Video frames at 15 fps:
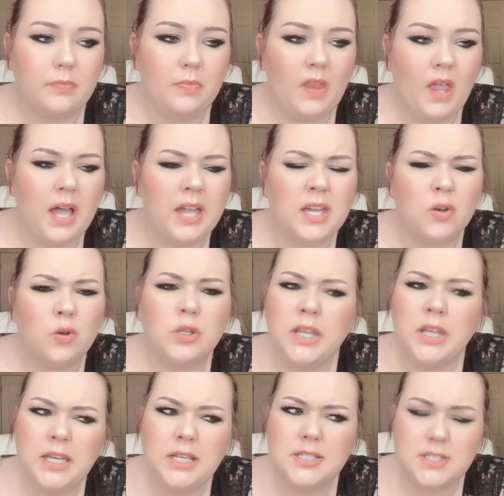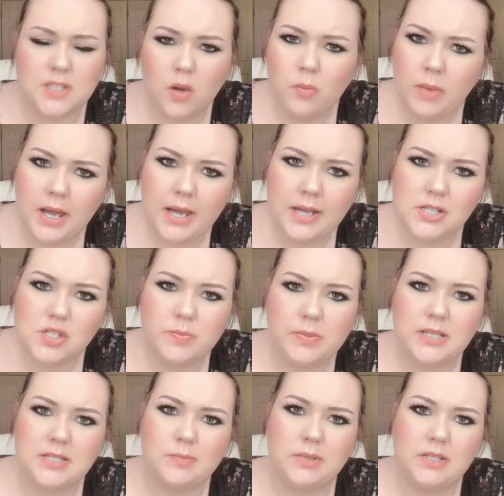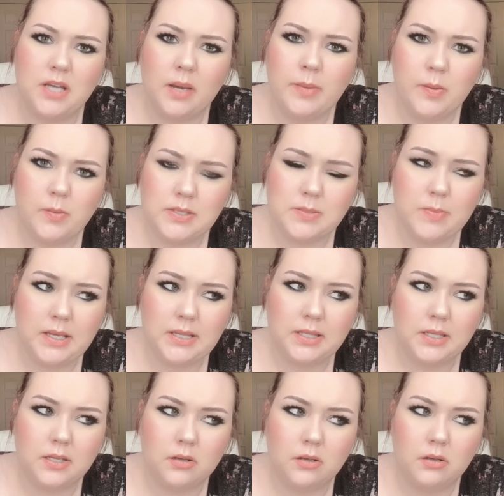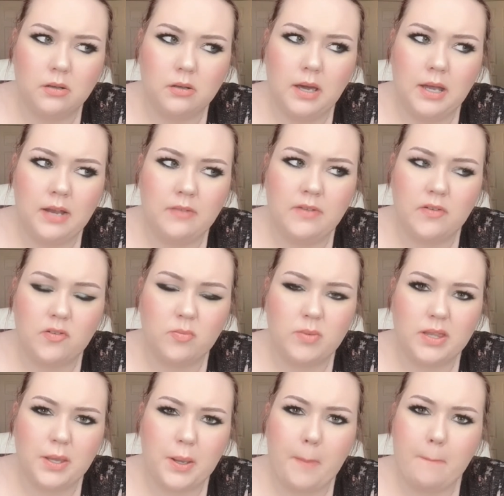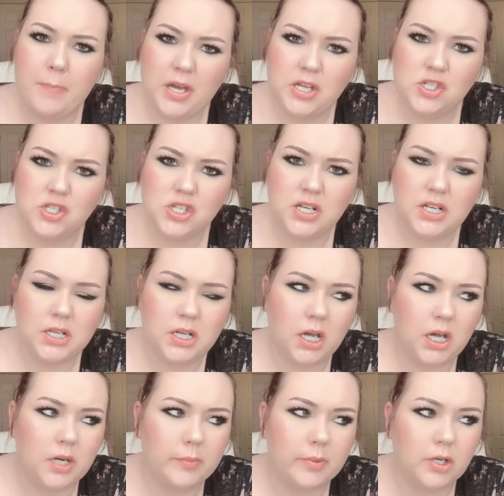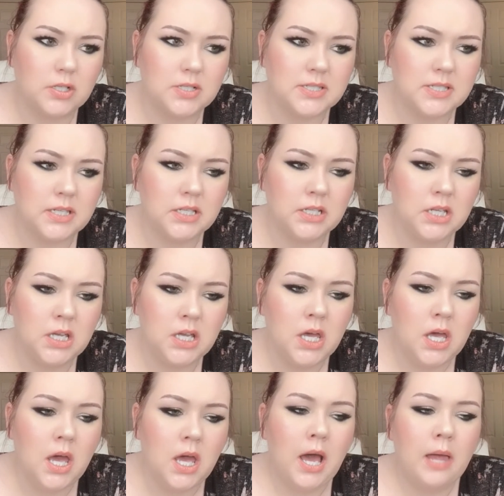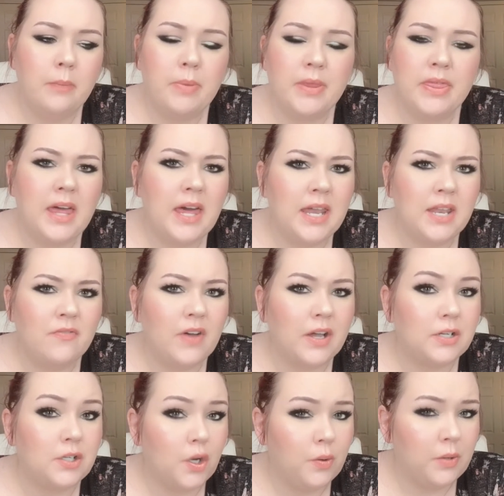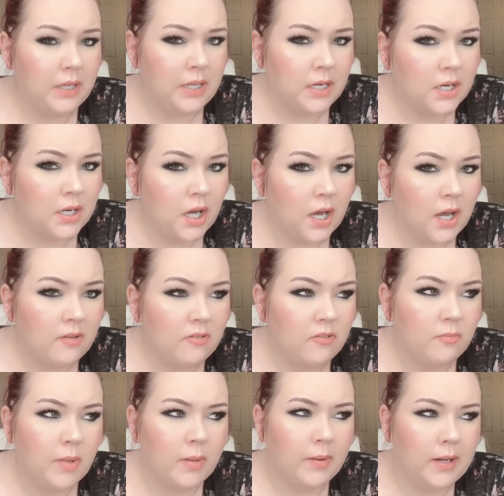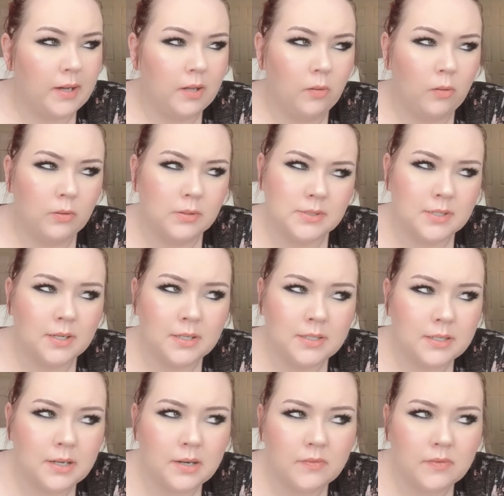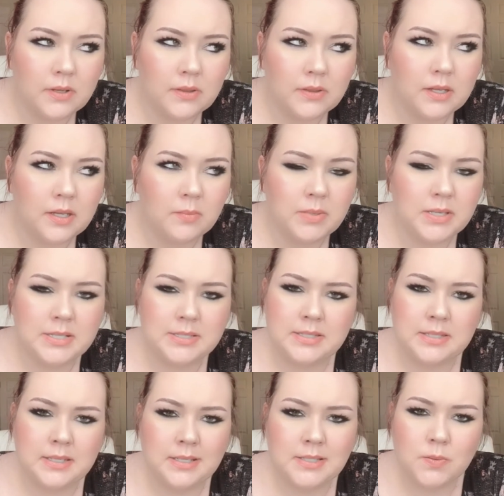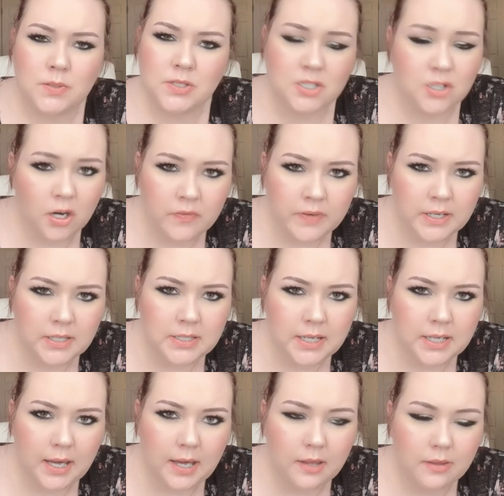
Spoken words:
I can only eat so much because my tummy was made little and I've never been like a binge eating kind of person. But then if I don't eat enough, my body holds on to everything because it thinks we're starving to death.